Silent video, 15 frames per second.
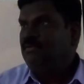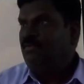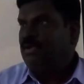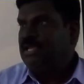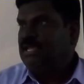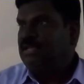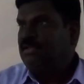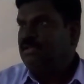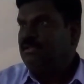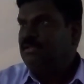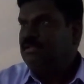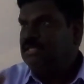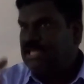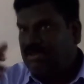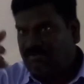okay,
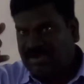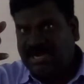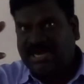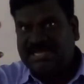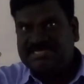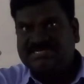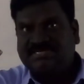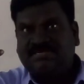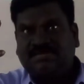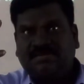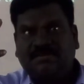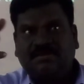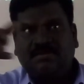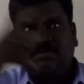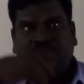they have realized
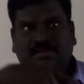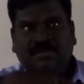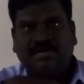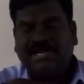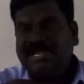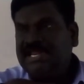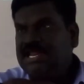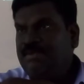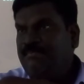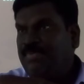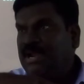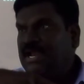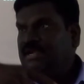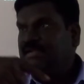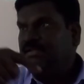Indian
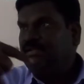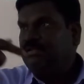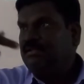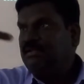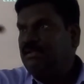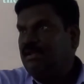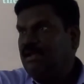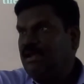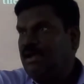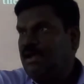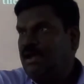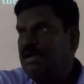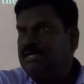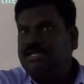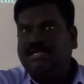plate
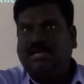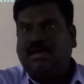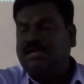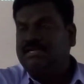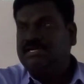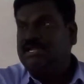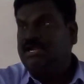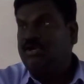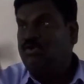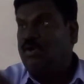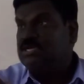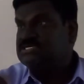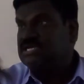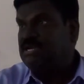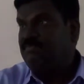and
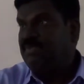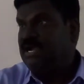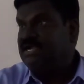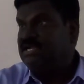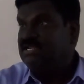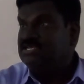Indo-Australian plate